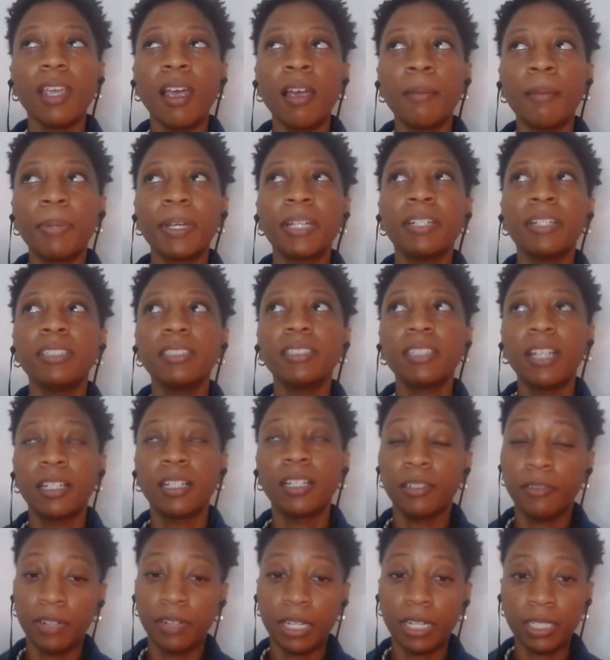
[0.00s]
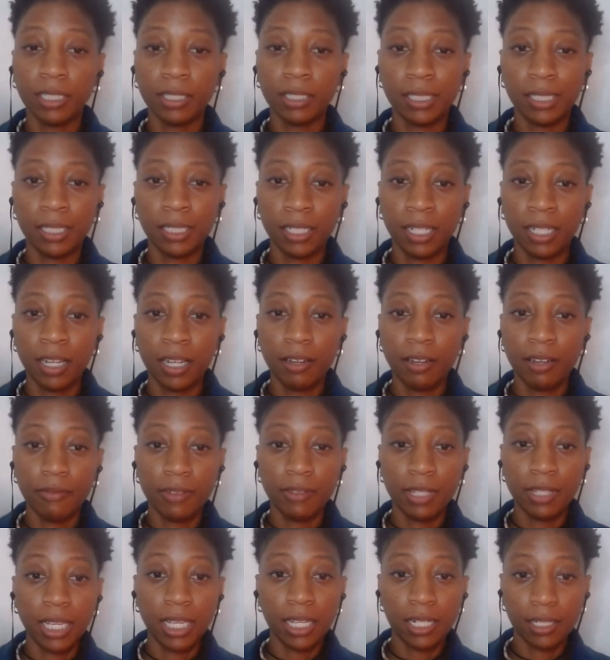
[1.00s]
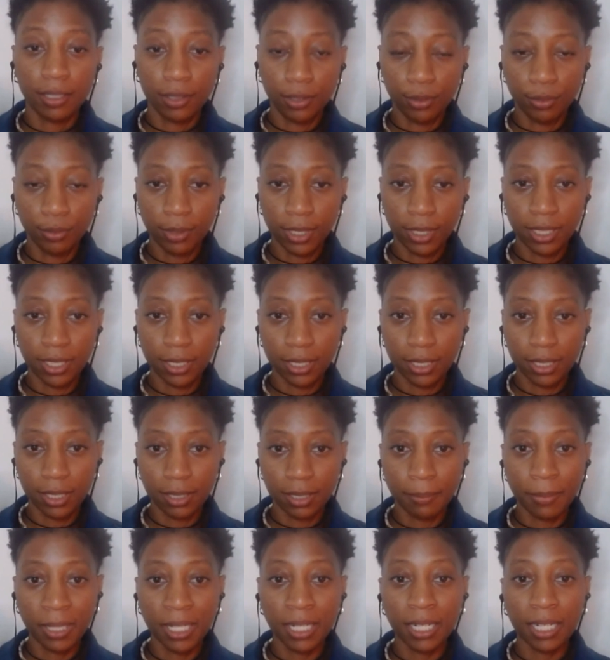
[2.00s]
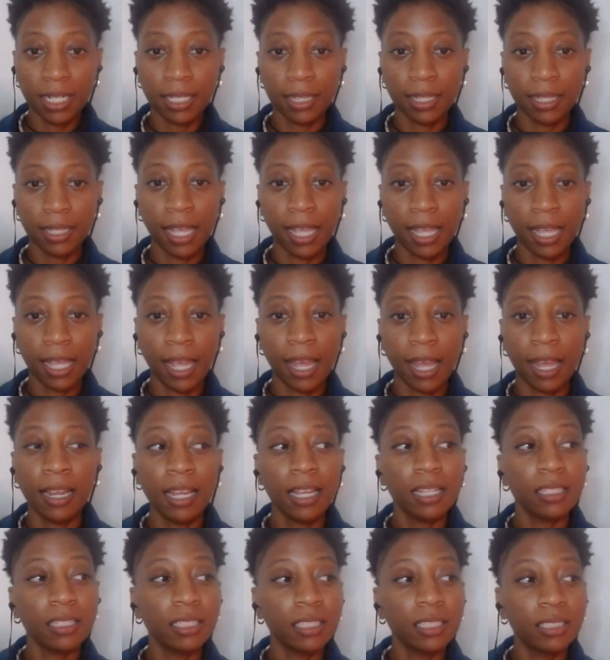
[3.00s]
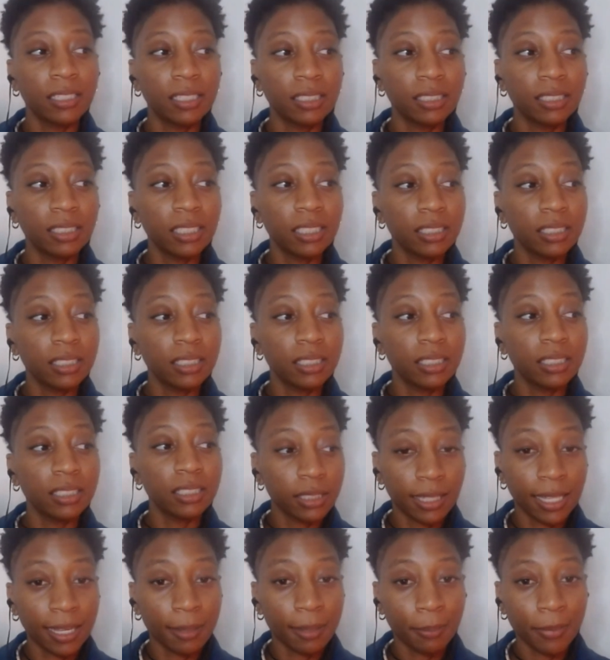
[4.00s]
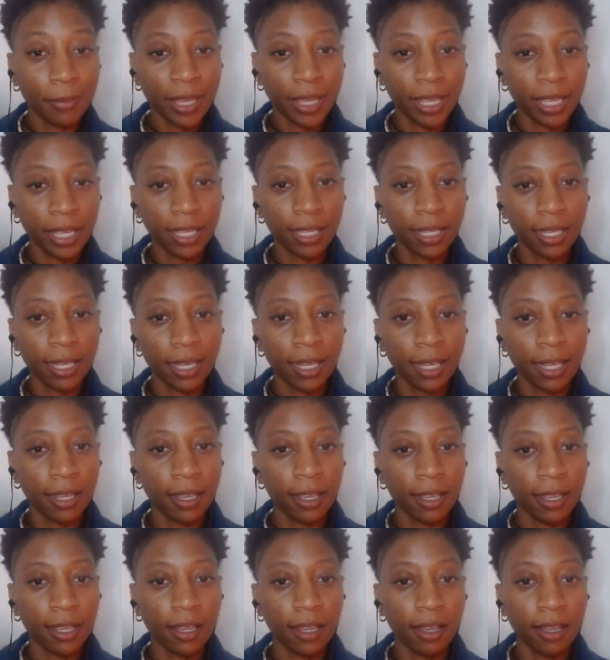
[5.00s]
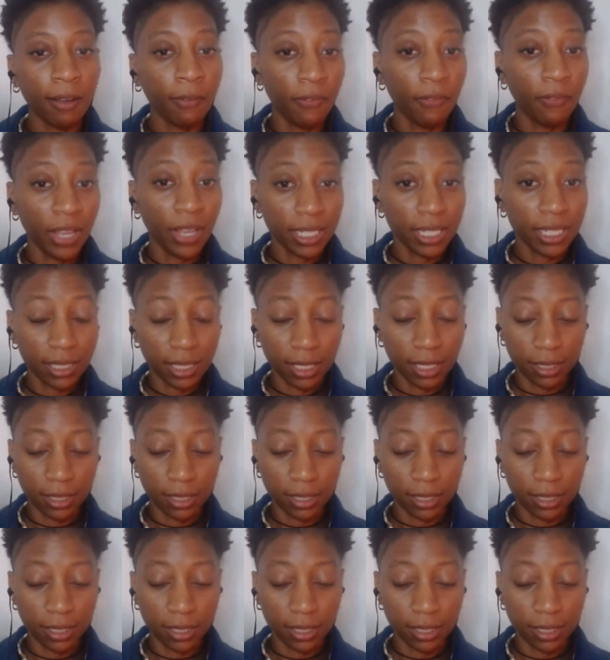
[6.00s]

our parents are directly related to us, meaning that the decisions that they make affects